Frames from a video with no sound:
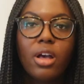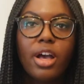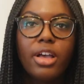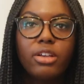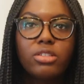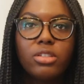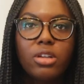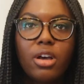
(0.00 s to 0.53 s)
I
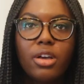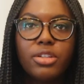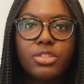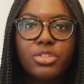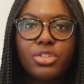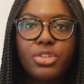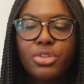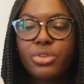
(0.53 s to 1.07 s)
also
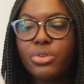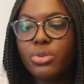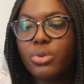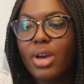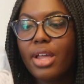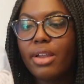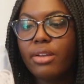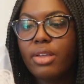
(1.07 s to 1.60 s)
got two,
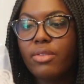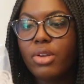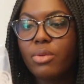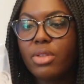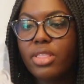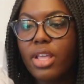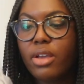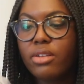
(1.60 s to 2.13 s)
I don't even know
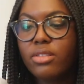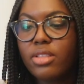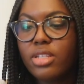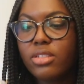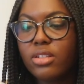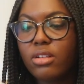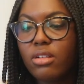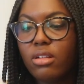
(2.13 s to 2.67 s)
what they
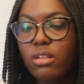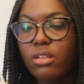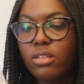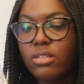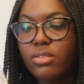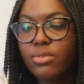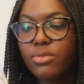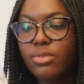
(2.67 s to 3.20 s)
these are called
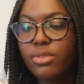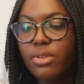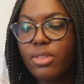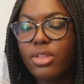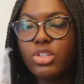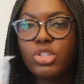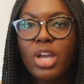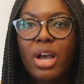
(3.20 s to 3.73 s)
for
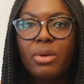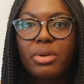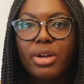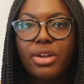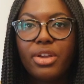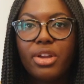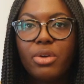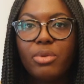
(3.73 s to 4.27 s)
the shower,
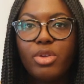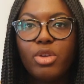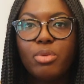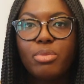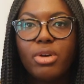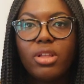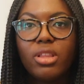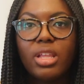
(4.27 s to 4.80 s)
you know, when you
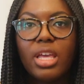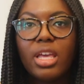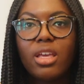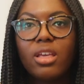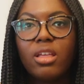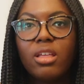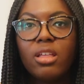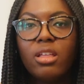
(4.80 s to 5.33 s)
put like,
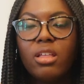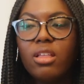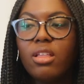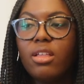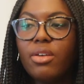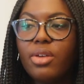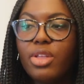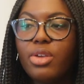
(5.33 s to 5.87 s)

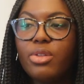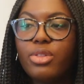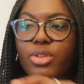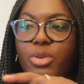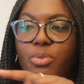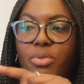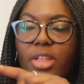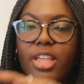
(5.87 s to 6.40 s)
when you
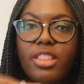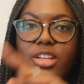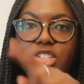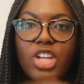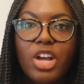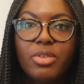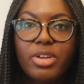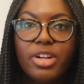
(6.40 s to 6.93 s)
loop like the
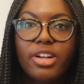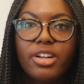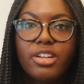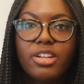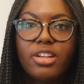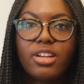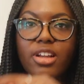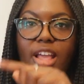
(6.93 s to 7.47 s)
shower
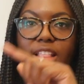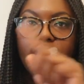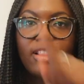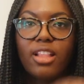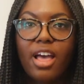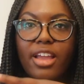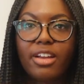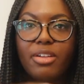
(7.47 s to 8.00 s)
curtain and the
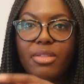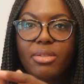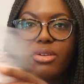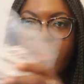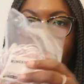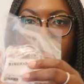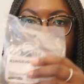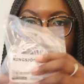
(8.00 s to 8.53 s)
liner through
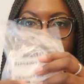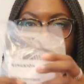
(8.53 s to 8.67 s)
it,